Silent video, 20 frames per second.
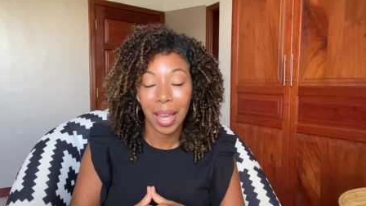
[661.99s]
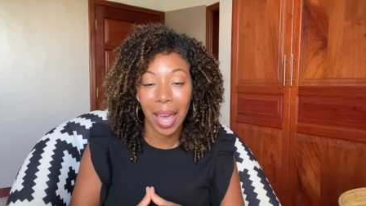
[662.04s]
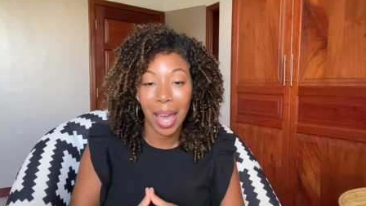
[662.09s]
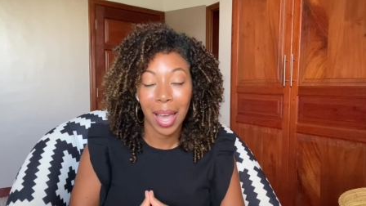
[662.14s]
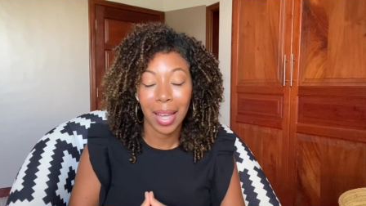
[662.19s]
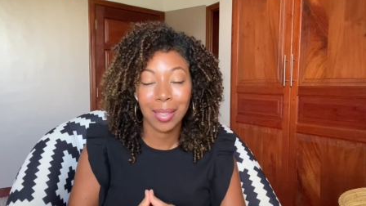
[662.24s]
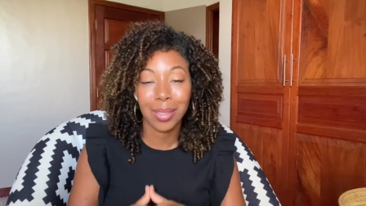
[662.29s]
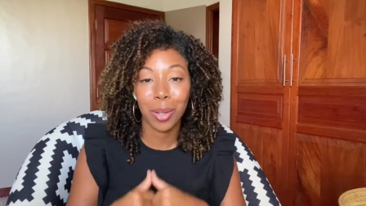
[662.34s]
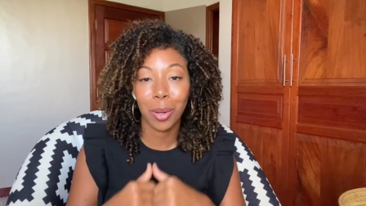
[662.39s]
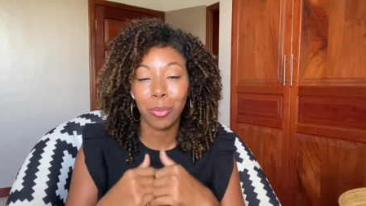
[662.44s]

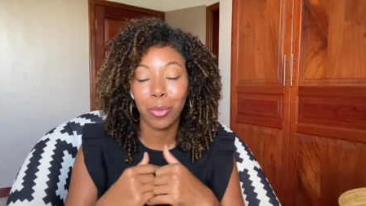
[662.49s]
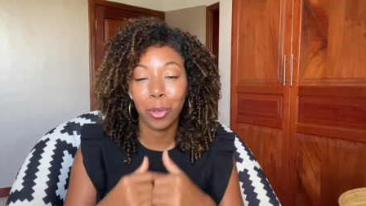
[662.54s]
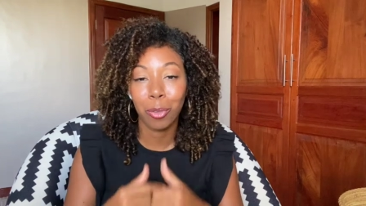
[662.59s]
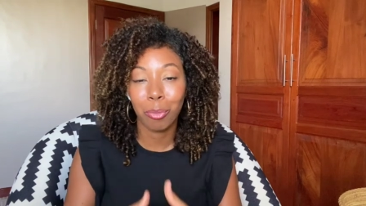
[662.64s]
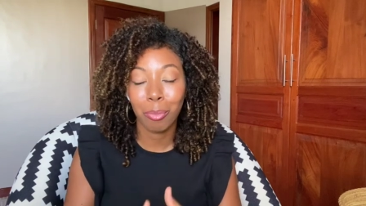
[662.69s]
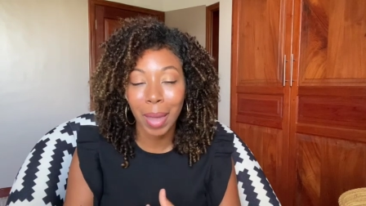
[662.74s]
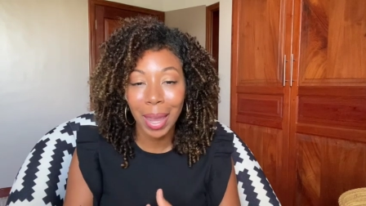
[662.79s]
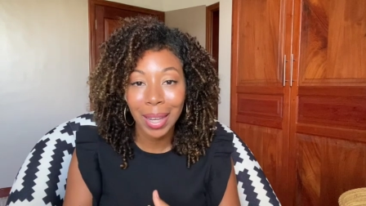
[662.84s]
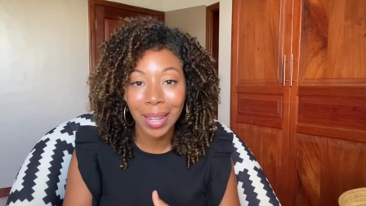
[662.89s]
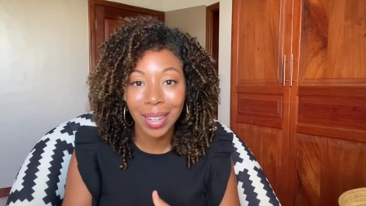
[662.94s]
And so if you've
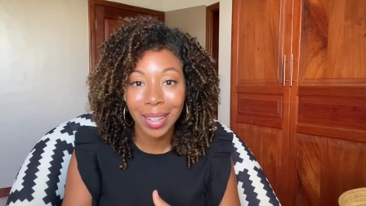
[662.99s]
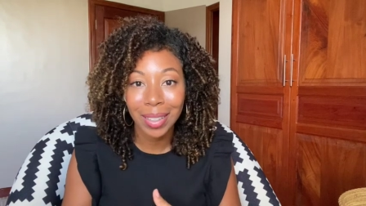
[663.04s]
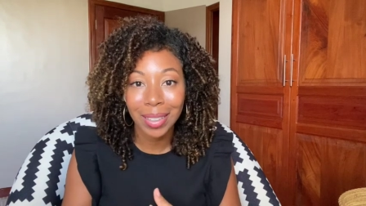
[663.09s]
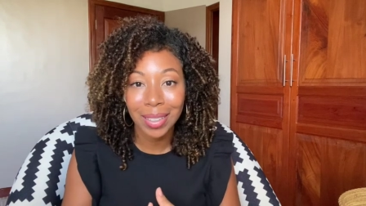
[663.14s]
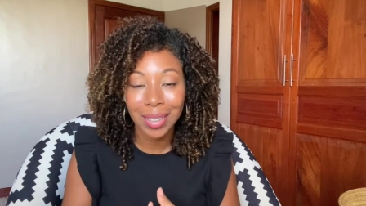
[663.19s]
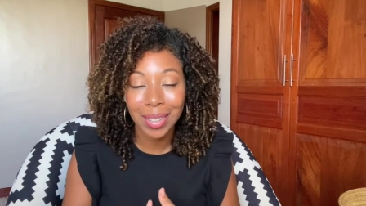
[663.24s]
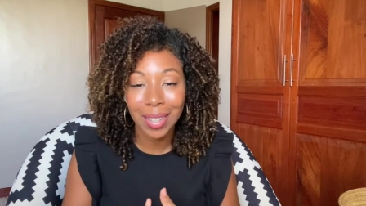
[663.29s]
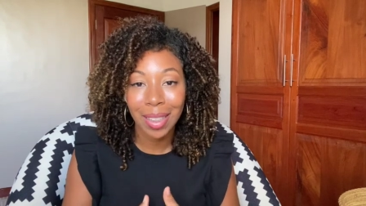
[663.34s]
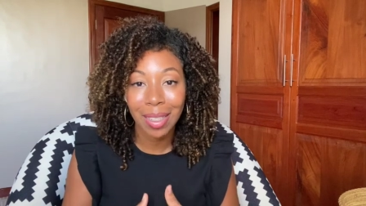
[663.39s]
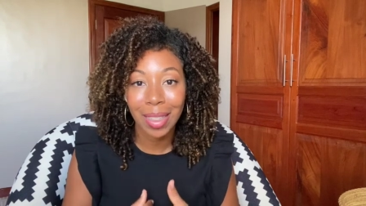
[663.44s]
made
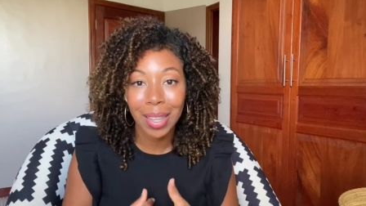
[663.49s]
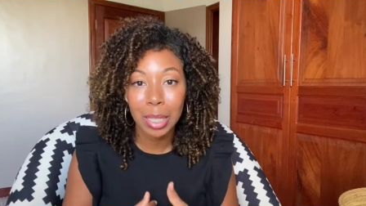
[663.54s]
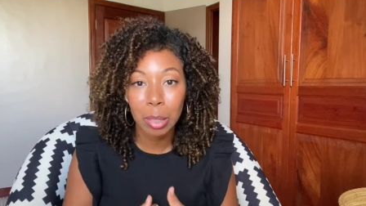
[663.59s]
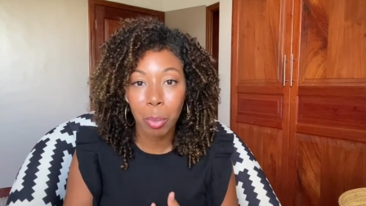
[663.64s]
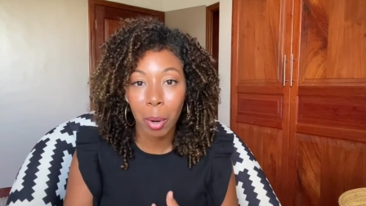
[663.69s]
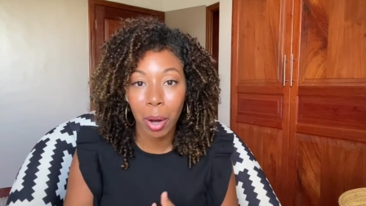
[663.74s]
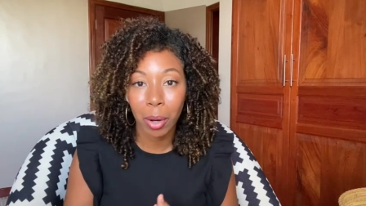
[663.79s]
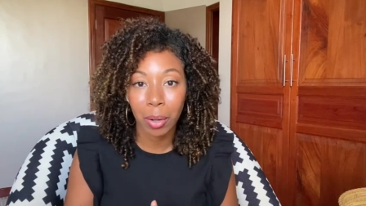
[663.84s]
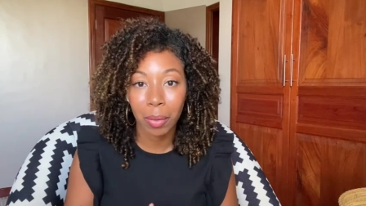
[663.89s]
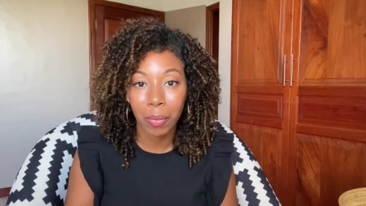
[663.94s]
it to this
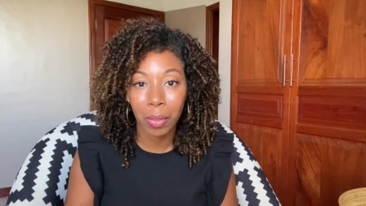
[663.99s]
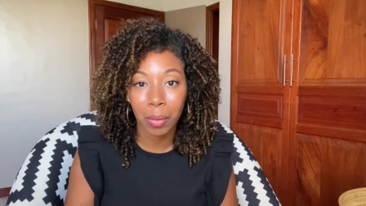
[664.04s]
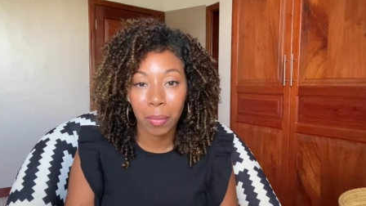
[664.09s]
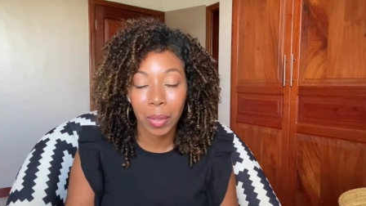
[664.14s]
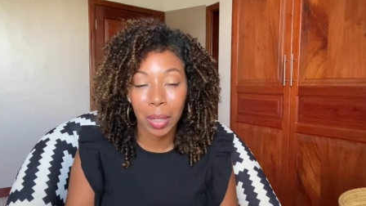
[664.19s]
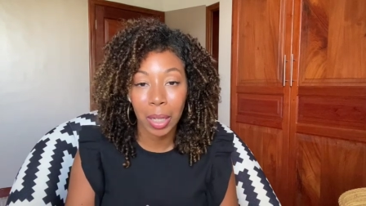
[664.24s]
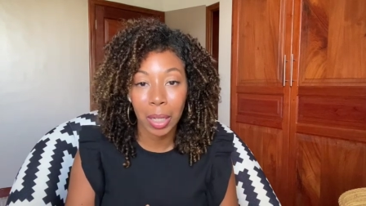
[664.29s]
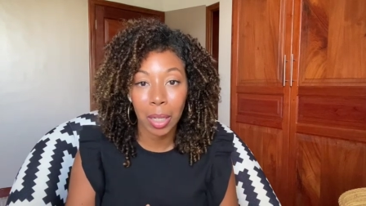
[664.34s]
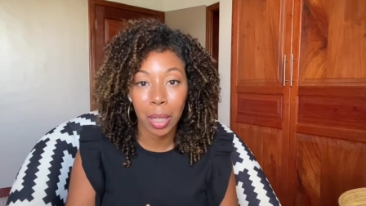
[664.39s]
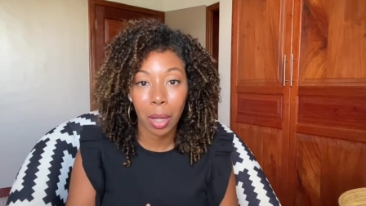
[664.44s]
part of the
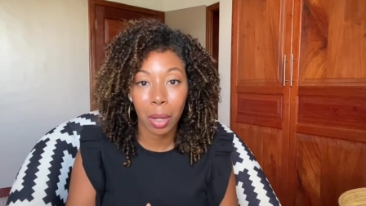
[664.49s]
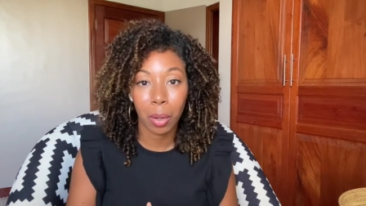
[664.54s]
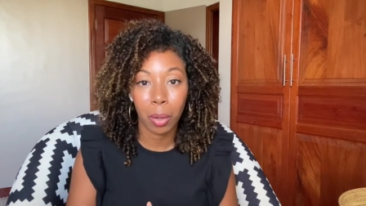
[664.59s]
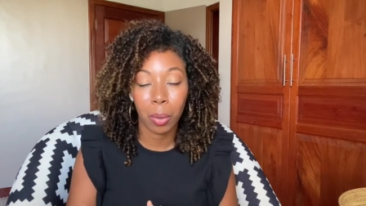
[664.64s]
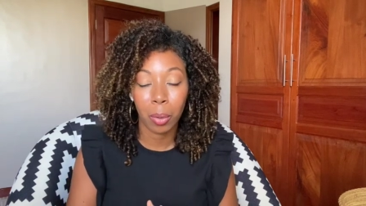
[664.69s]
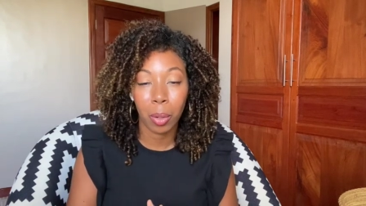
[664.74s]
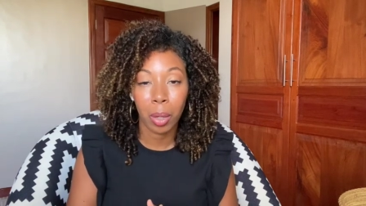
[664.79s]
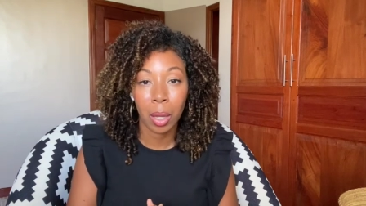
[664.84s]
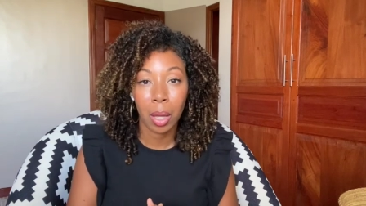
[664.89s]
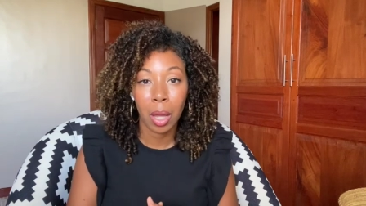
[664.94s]

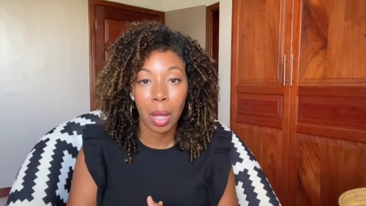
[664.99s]
video,